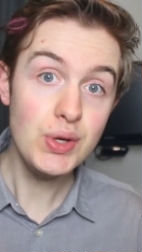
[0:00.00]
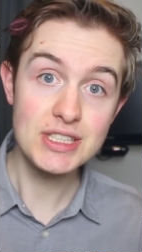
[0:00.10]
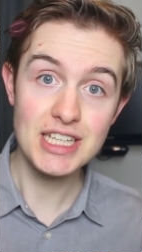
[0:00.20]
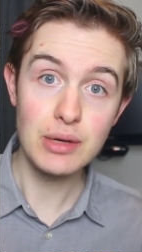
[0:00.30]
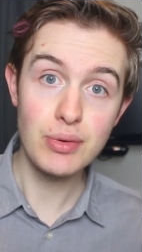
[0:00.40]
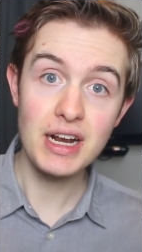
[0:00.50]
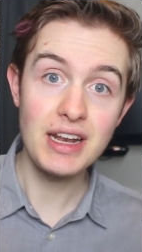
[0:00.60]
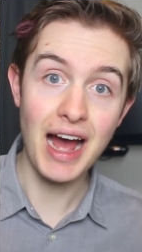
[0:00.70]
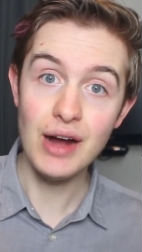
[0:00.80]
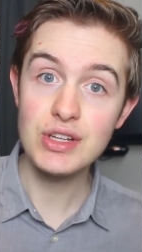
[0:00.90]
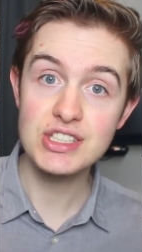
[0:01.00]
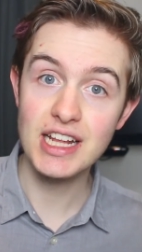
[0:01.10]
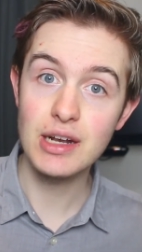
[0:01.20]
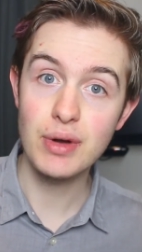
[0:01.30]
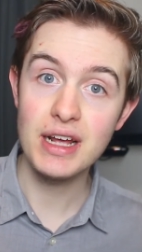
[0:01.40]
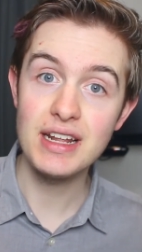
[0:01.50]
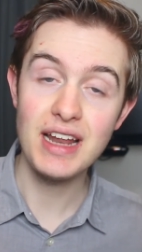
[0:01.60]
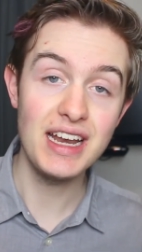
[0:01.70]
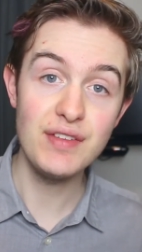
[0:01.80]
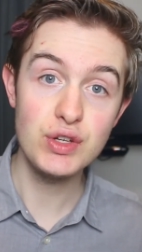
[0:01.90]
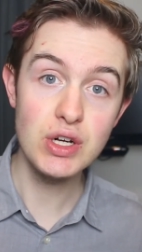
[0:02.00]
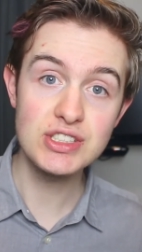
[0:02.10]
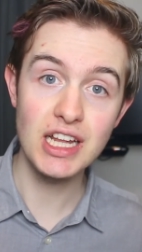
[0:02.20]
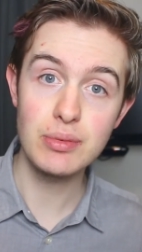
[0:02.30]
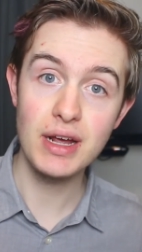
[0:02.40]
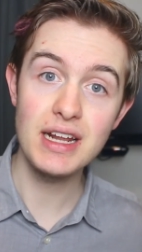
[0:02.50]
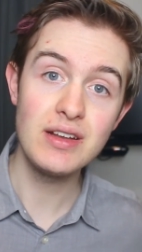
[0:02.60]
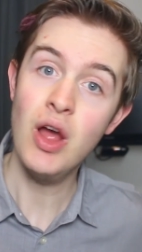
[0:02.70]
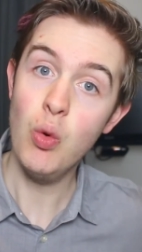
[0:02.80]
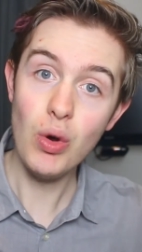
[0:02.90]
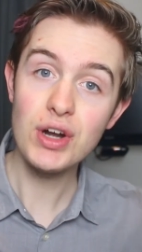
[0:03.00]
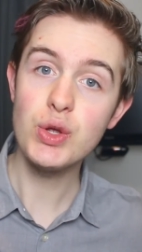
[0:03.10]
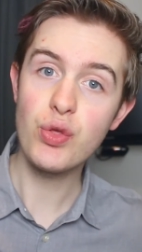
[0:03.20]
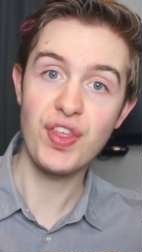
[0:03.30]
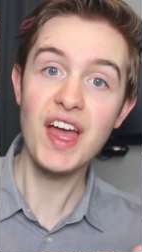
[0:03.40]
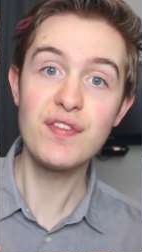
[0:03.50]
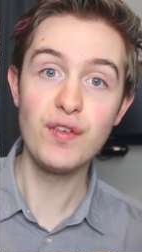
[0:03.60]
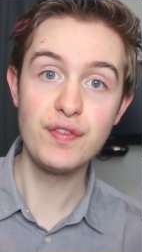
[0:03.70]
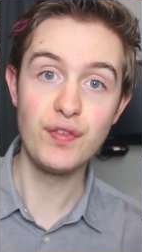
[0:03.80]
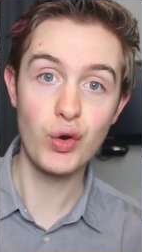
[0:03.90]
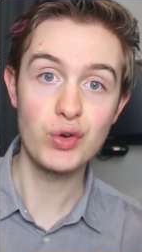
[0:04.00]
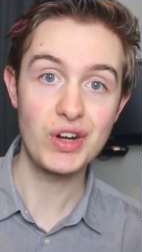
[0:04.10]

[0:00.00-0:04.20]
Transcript: you celebrate it? How do you celebrate it? And if you don't celebrate it, what are you thankful for